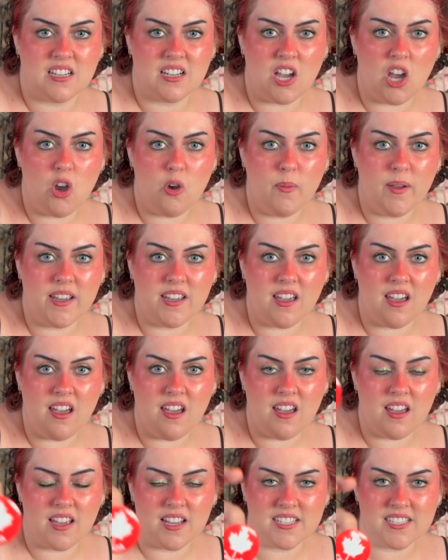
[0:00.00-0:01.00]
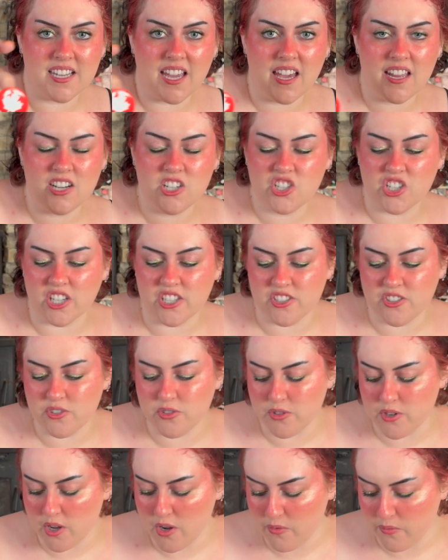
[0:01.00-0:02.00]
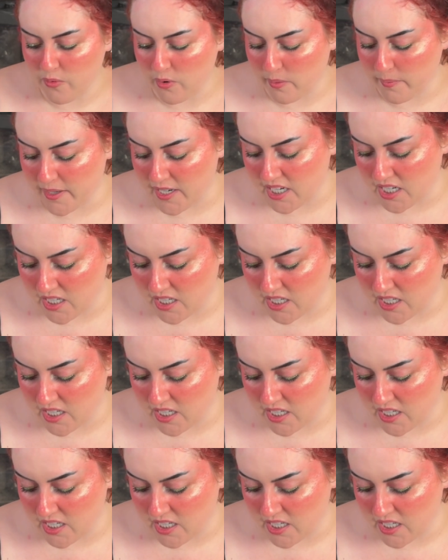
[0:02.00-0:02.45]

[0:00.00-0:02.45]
Oh my God, say hi to Justin Trudeau for me.